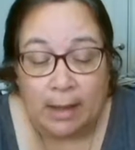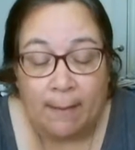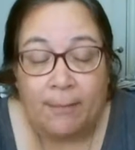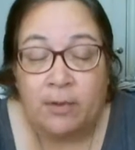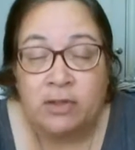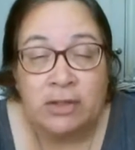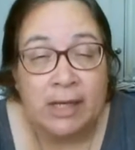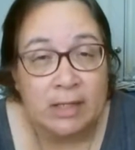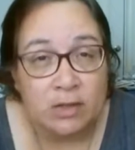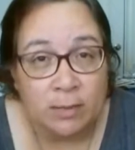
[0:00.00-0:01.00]
A person
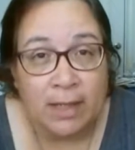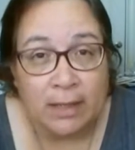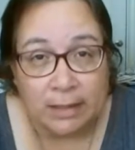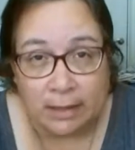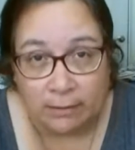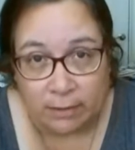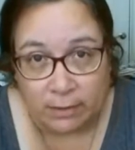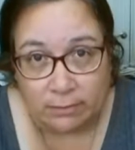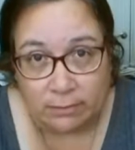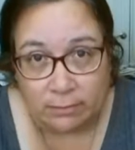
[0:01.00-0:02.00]
has to make a living,
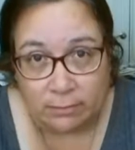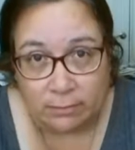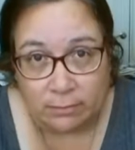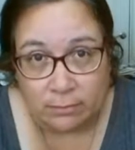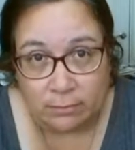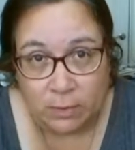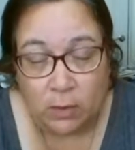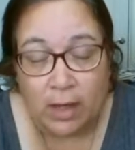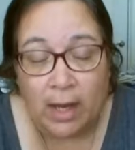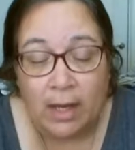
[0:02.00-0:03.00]

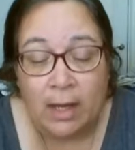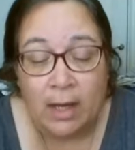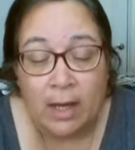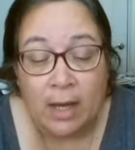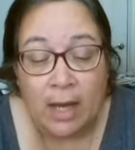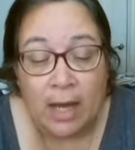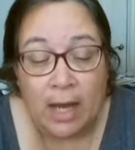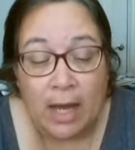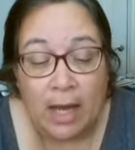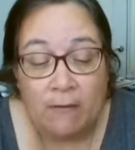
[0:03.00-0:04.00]
okay?
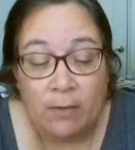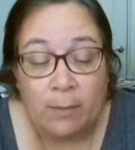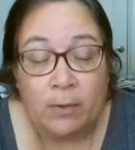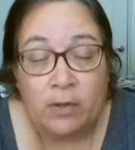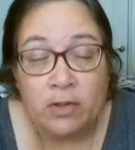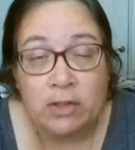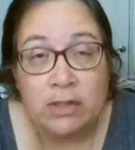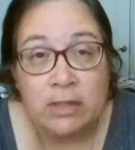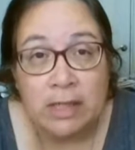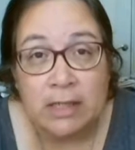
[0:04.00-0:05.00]
If a person
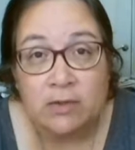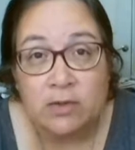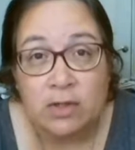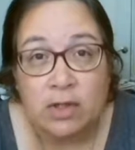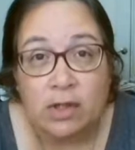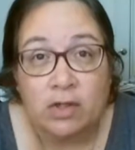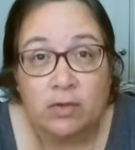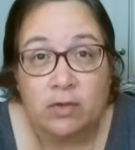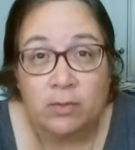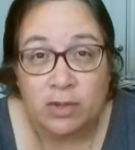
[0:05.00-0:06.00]
decided to start a
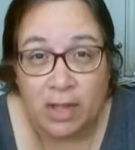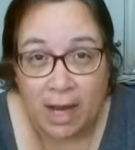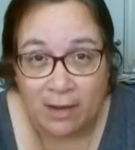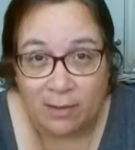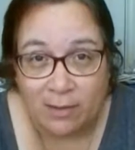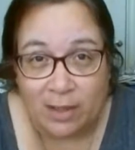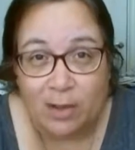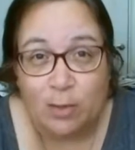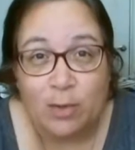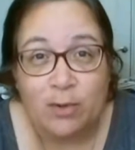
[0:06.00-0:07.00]
YouTube channel
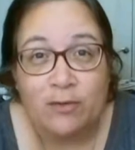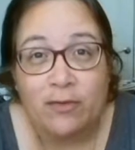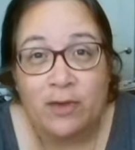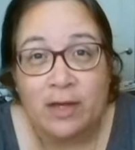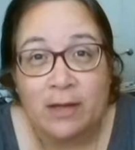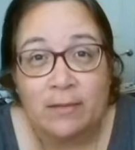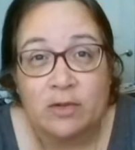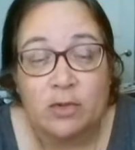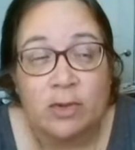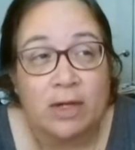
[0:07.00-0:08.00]
in order for
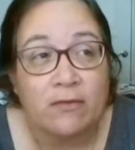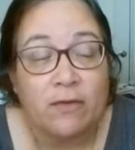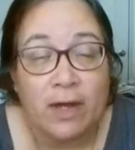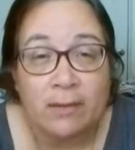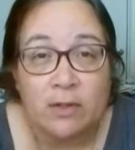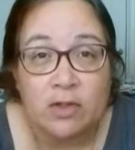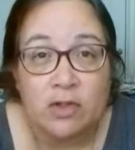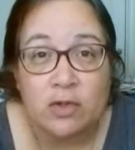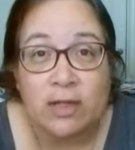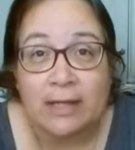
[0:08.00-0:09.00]
them to get famous
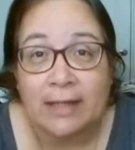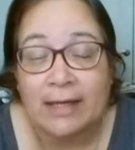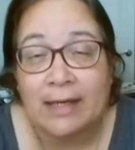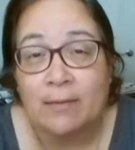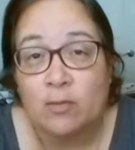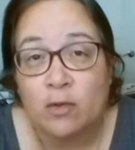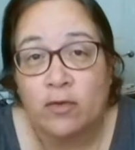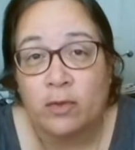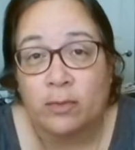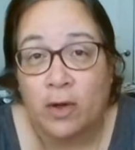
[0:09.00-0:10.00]
so that they can move
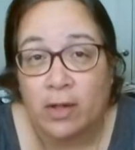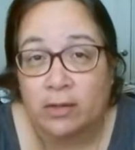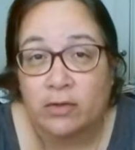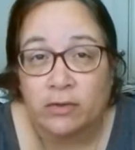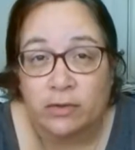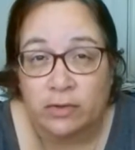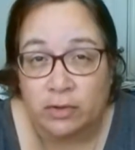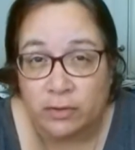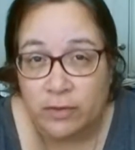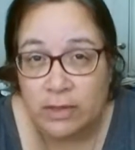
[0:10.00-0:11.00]
their product or their
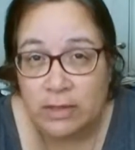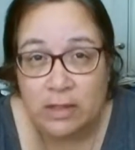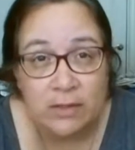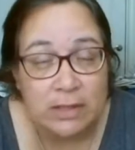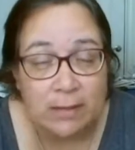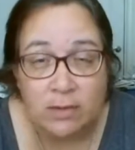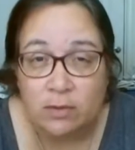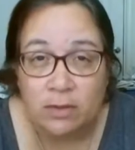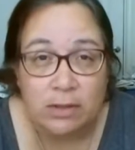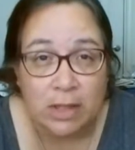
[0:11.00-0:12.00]
service, there is
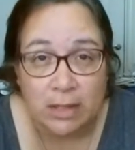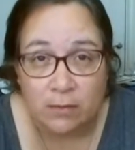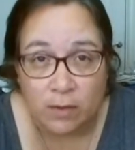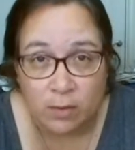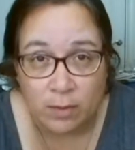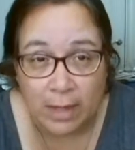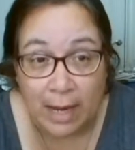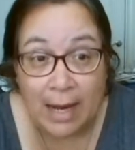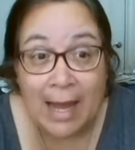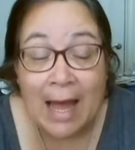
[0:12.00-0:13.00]
absolutely nothing wrong with
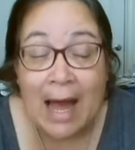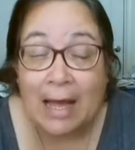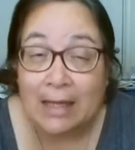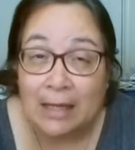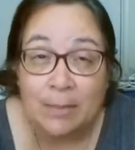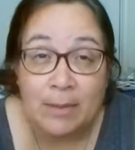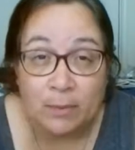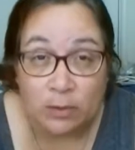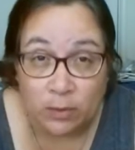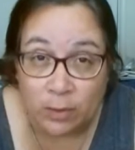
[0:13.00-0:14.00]
that. A lot of
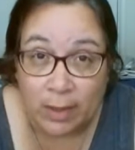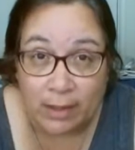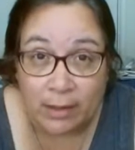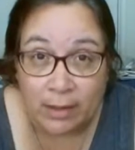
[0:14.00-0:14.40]
people do it.